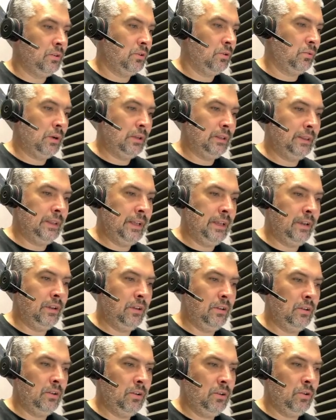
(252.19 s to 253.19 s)
one day,
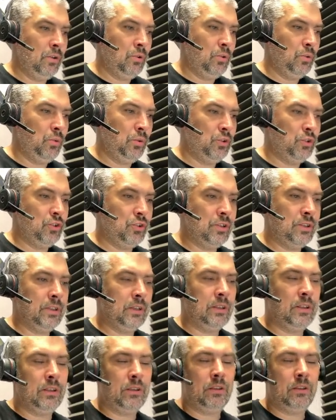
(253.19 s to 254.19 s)
which is
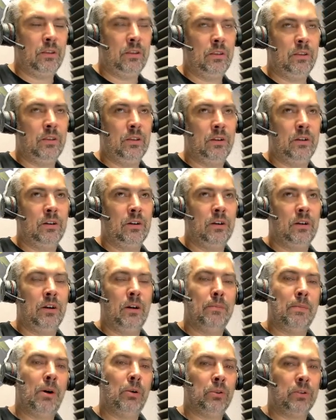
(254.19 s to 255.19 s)
the
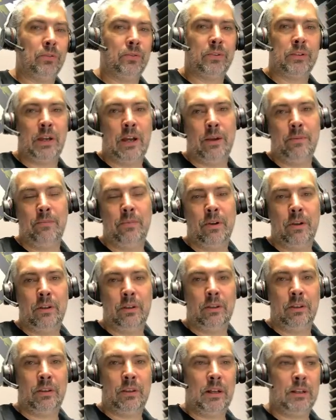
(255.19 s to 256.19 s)
amount of time
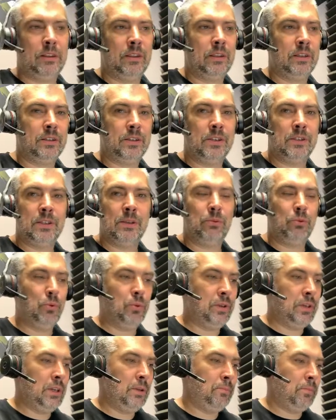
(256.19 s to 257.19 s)
that the system will
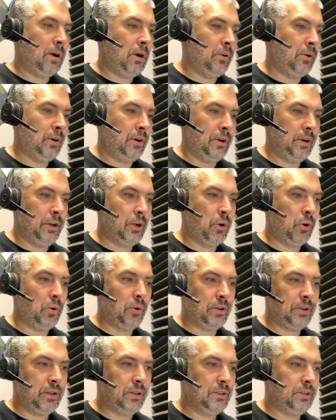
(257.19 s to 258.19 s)
keep our
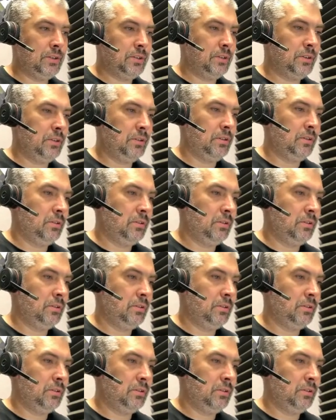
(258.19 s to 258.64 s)
recordings.